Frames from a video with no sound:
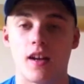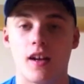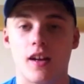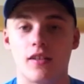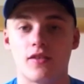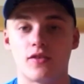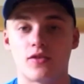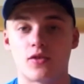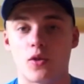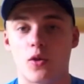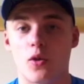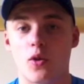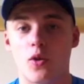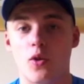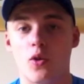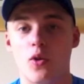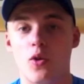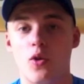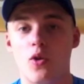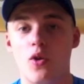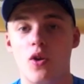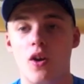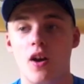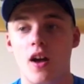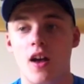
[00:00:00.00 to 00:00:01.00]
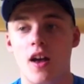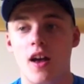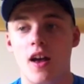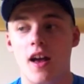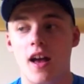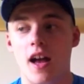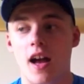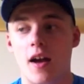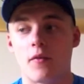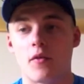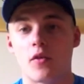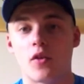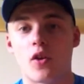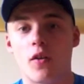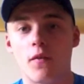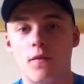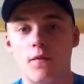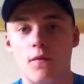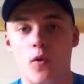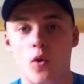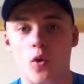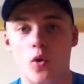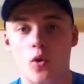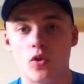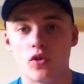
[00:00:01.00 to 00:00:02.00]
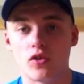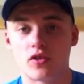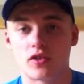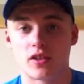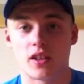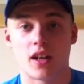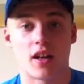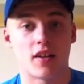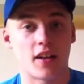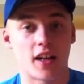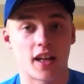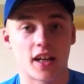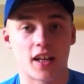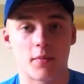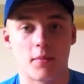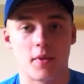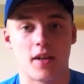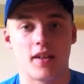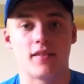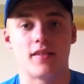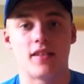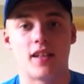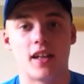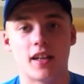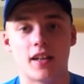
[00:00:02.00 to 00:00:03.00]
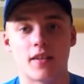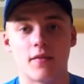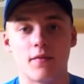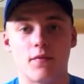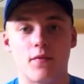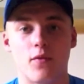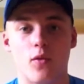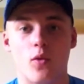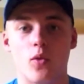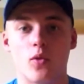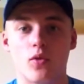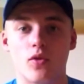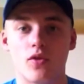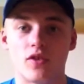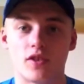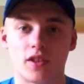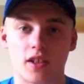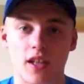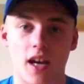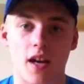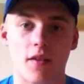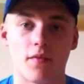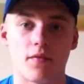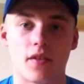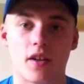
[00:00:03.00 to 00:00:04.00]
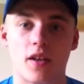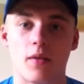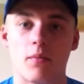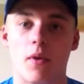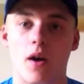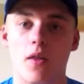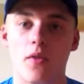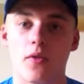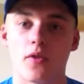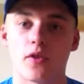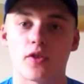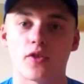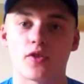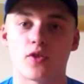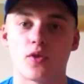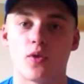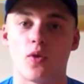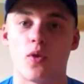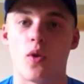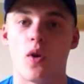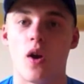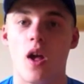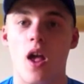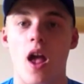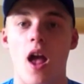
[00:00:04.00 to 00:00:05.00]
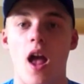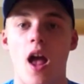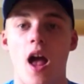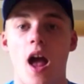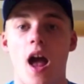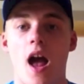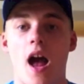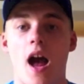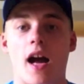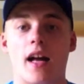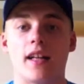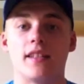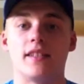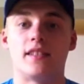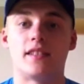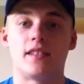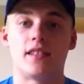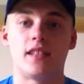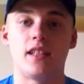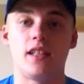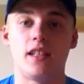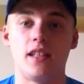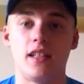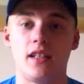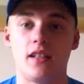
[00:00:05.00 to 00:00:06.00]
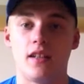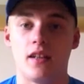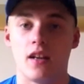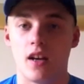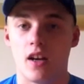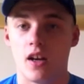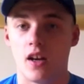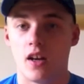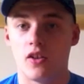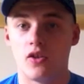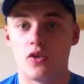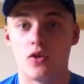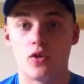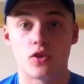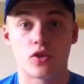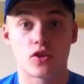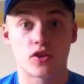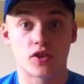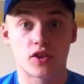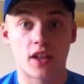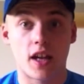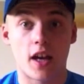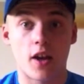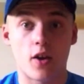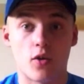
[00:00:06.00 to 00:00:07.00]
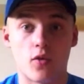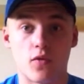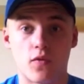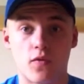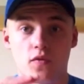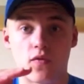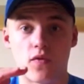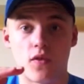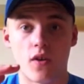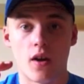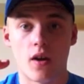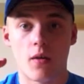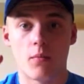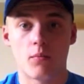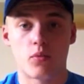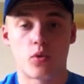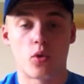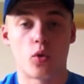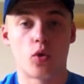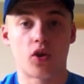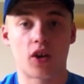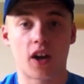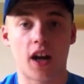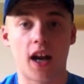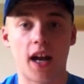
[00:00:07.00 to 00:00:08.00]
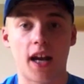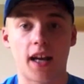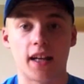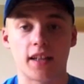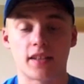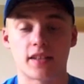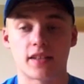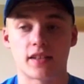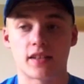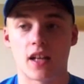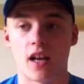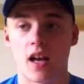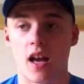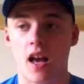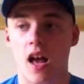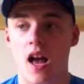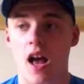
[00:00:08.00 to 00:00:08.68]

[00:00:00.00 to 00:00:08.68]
So if you've got photos, I recommend taking photos every month or so and see yourself progress.